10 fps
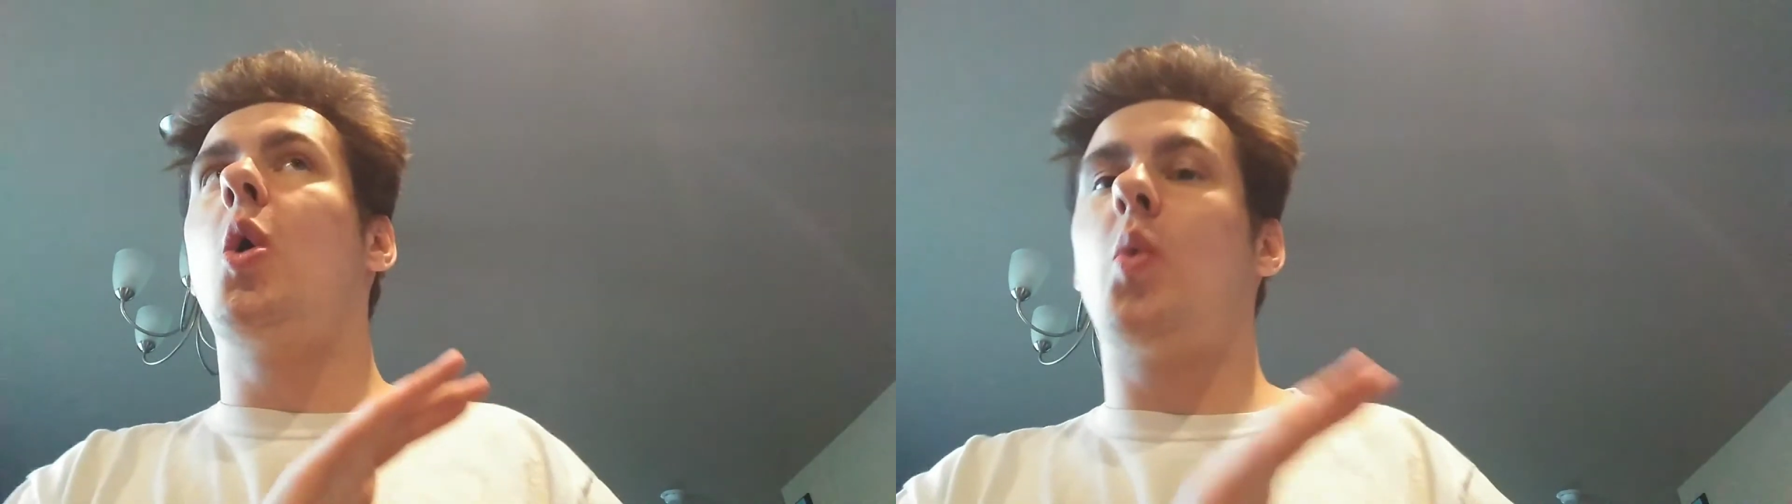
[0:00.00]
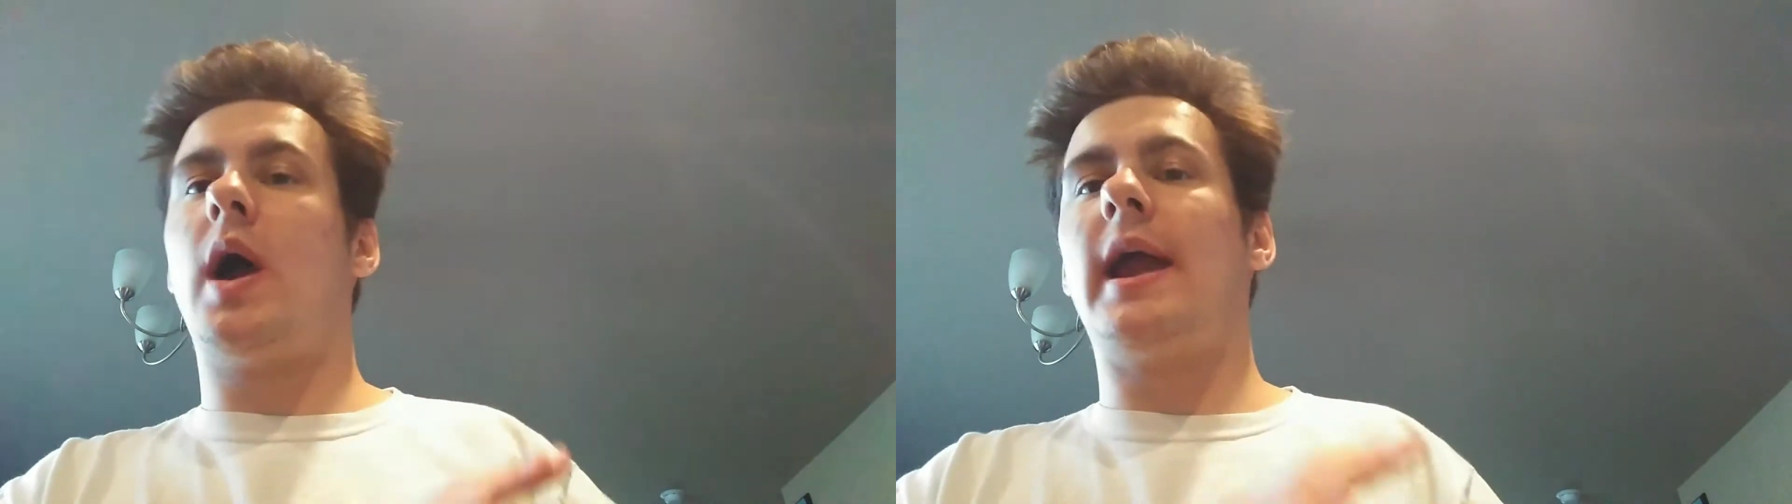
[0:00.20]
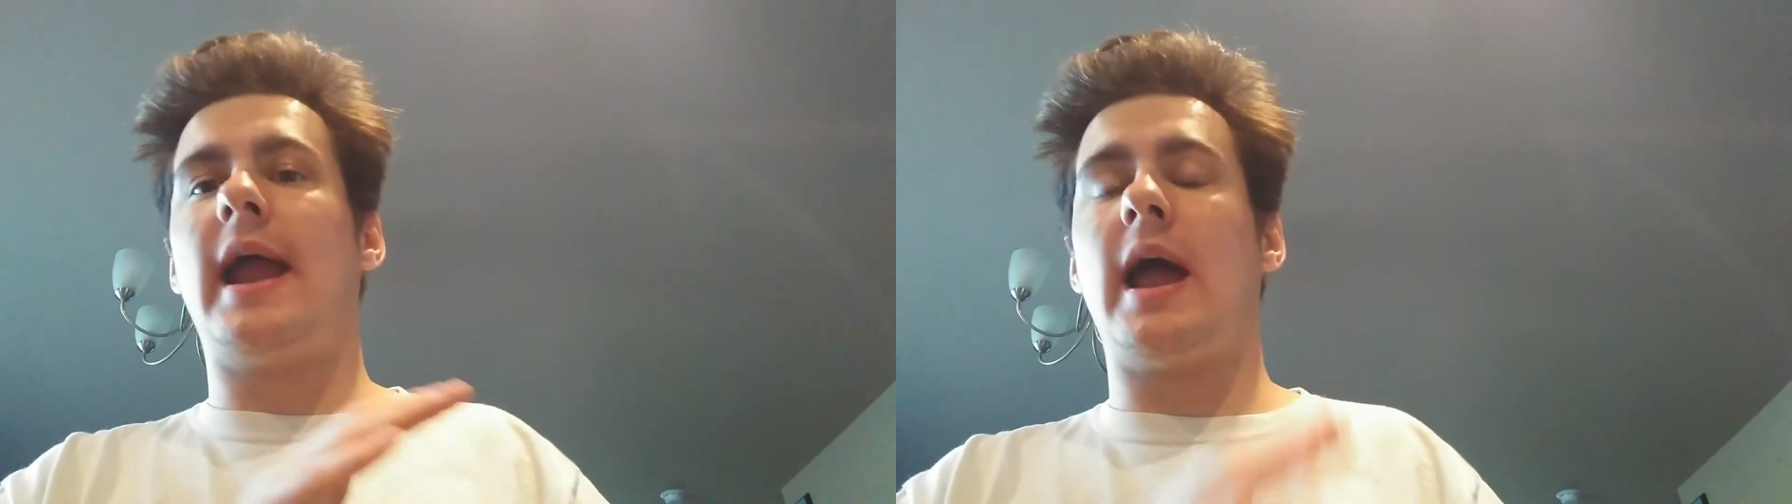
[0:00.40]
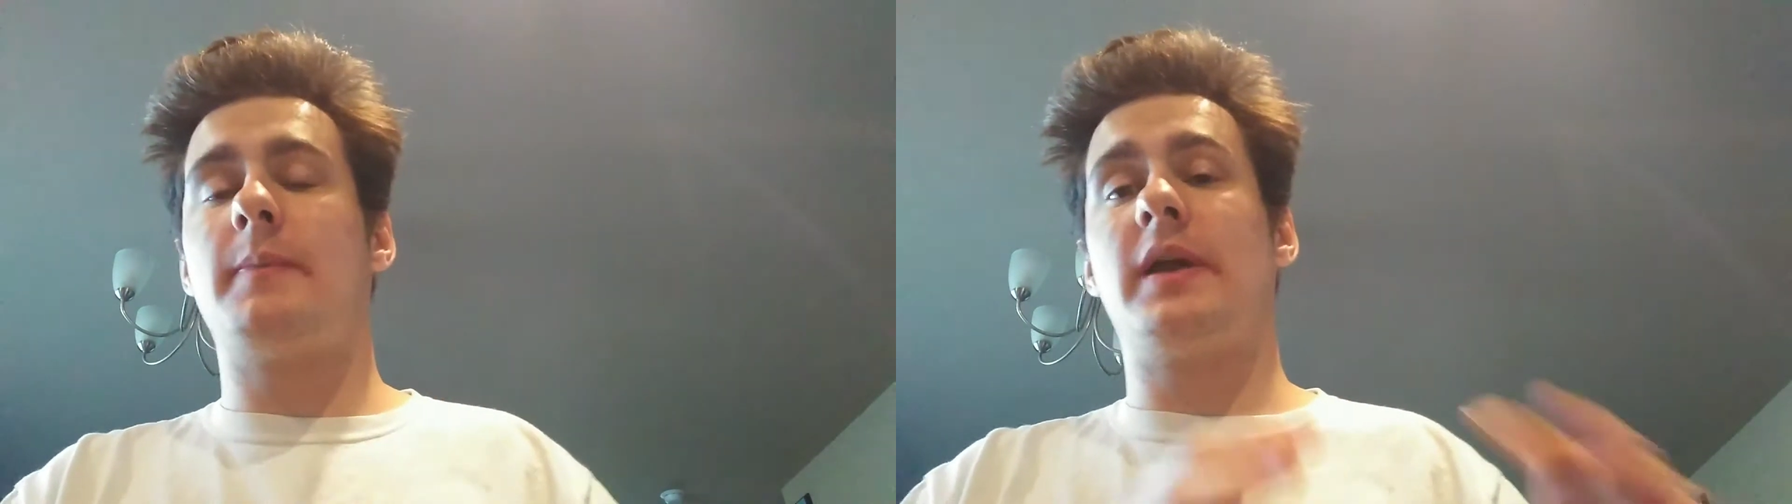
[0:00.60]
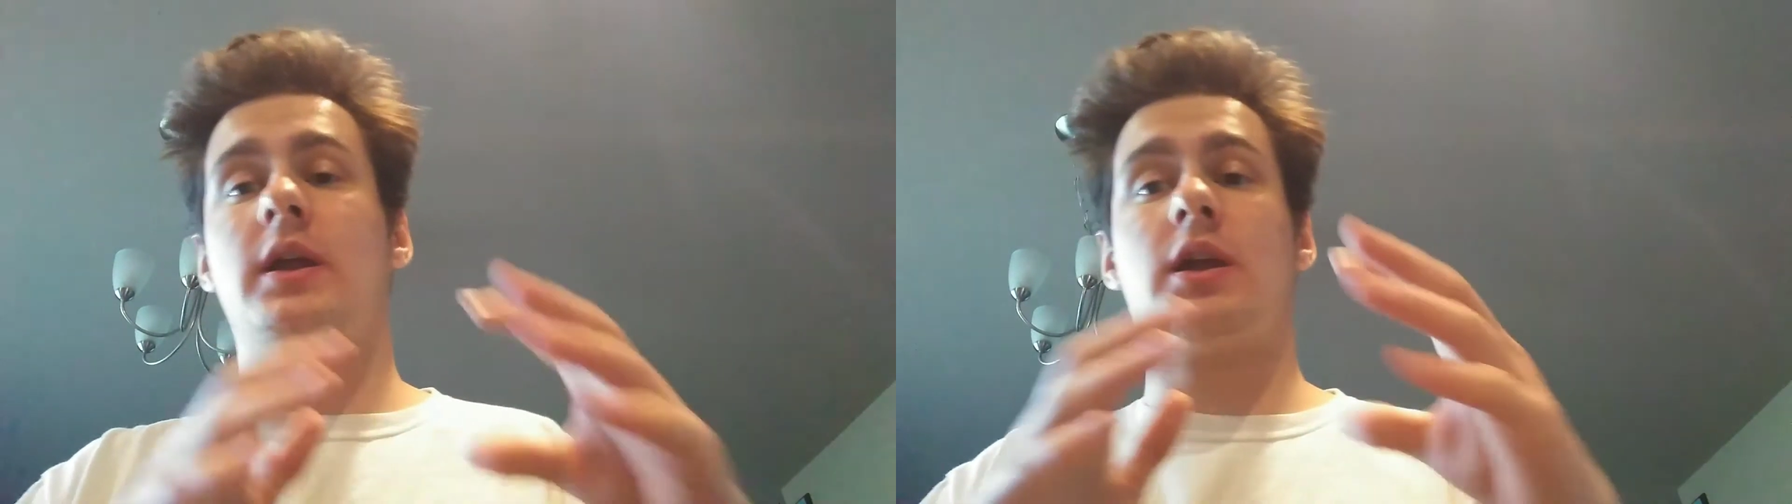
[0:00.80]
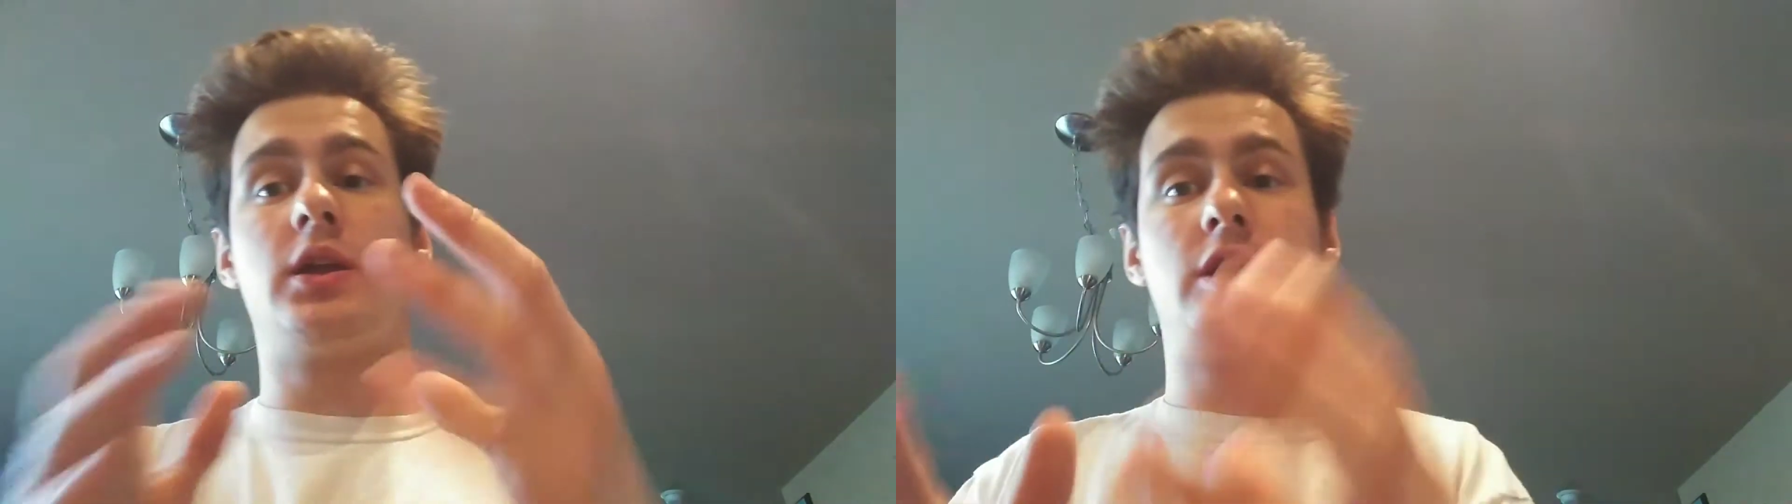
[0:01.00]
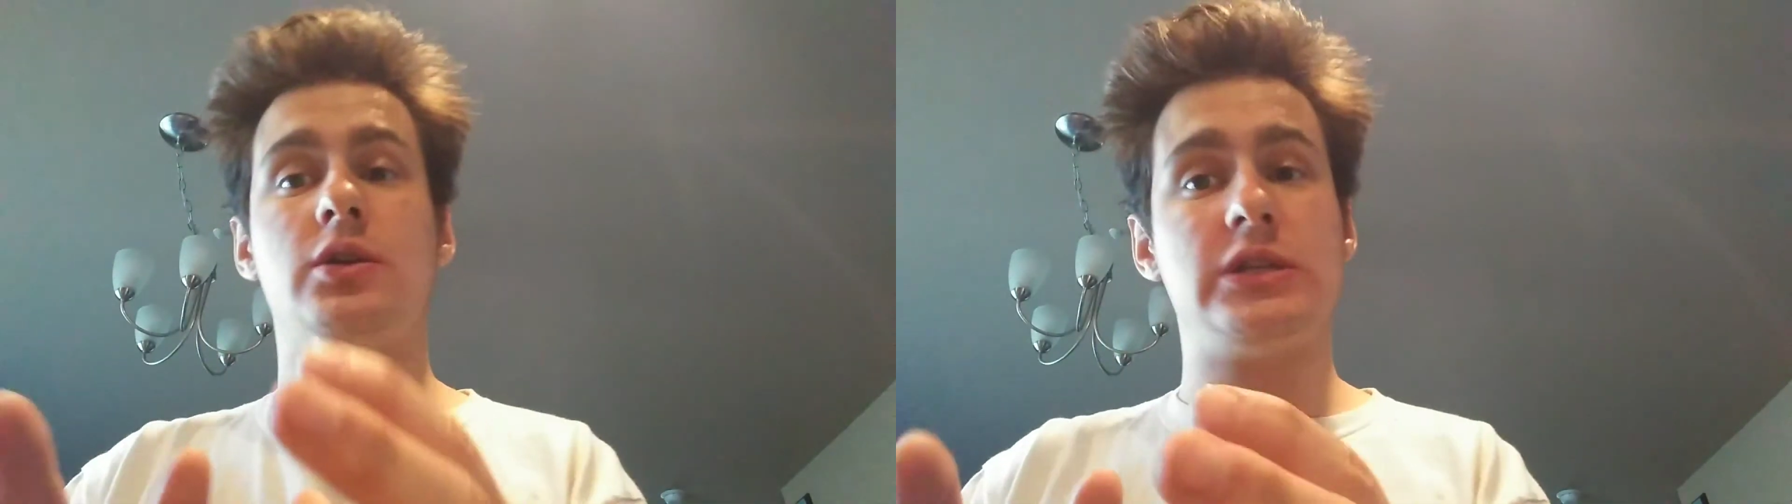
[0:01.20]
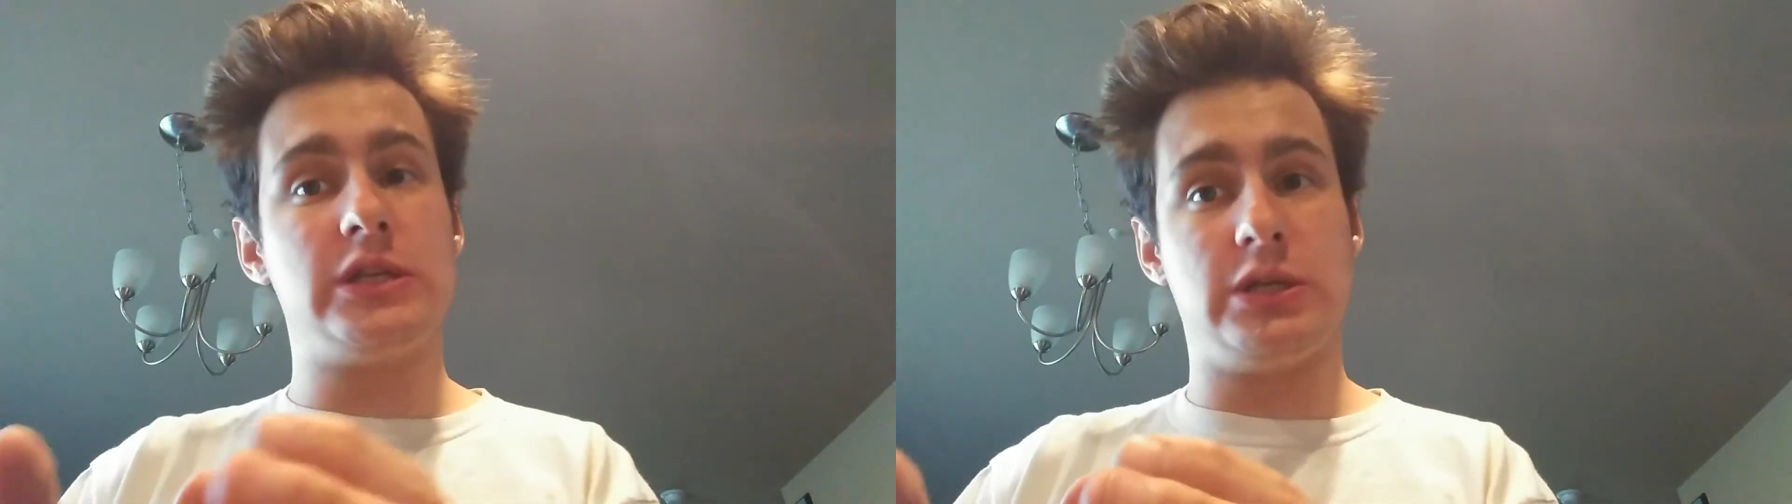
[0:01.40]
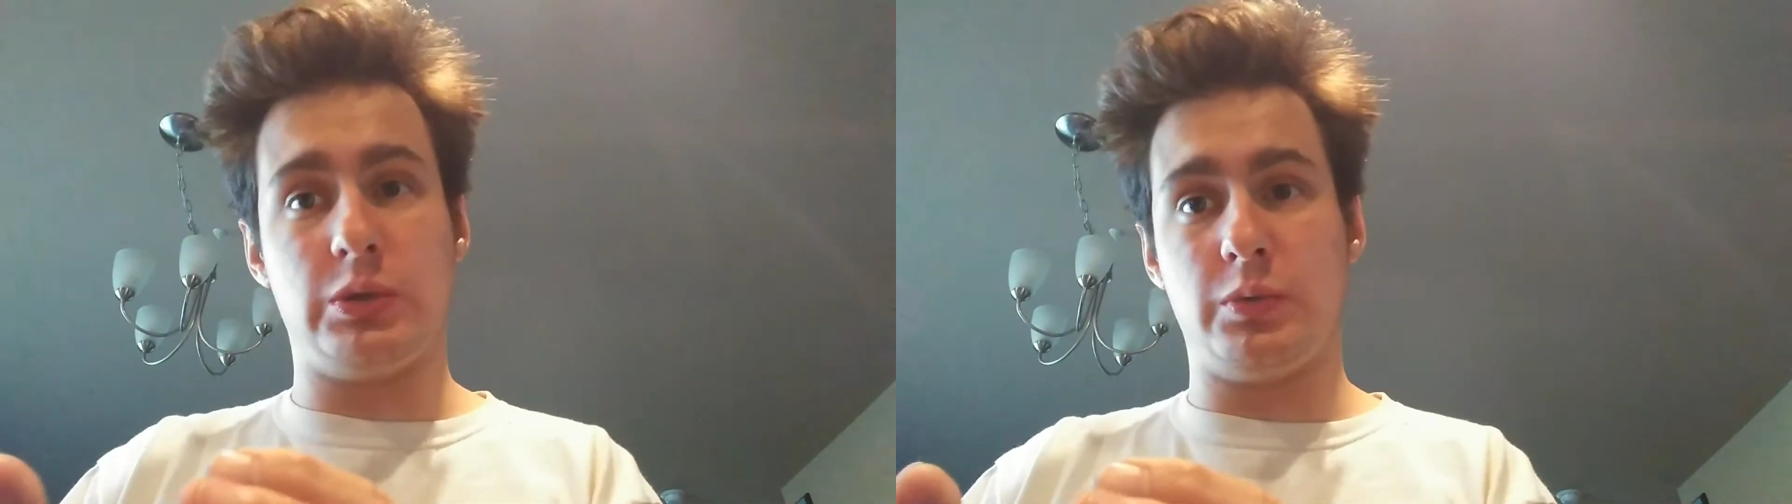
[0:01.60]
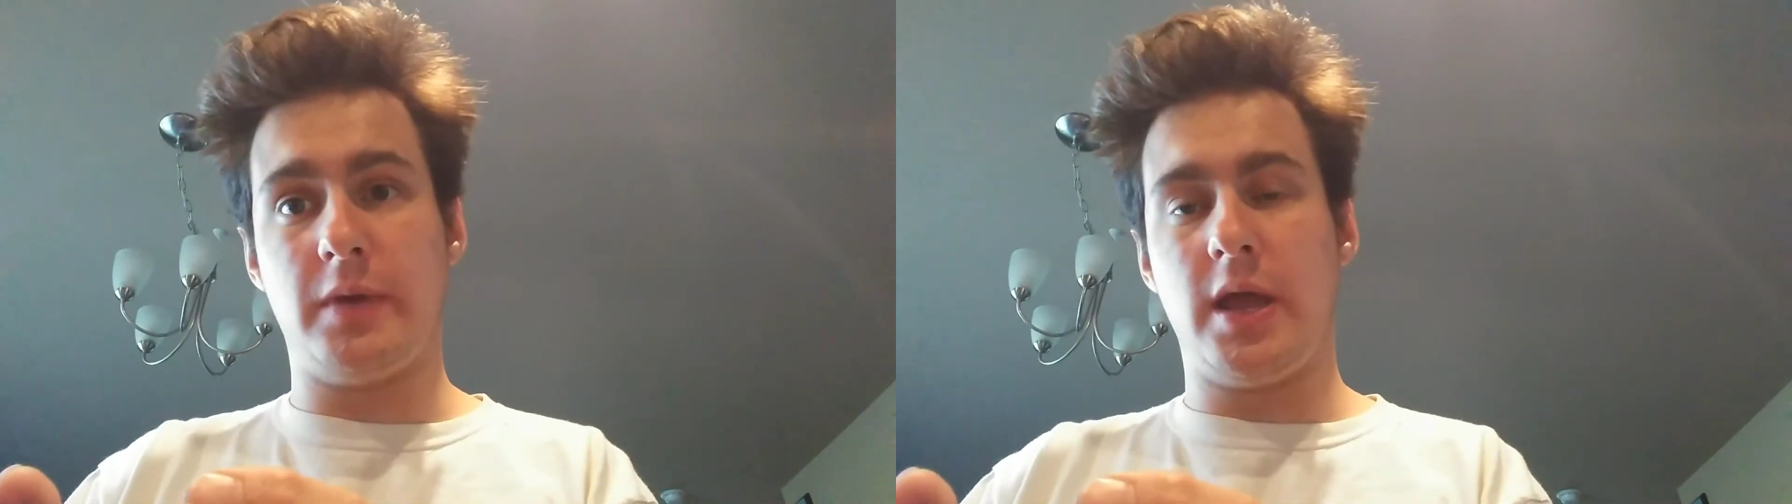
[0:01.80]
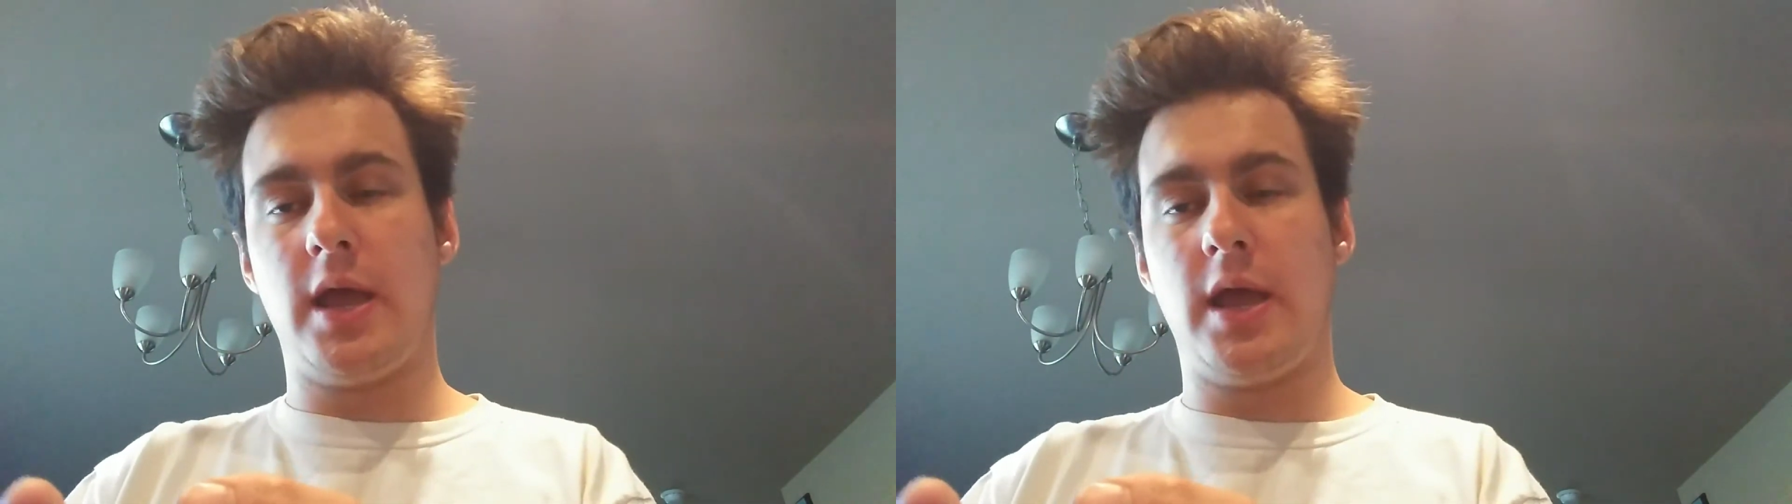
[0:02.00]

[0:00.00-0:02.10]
what happened on YouTube.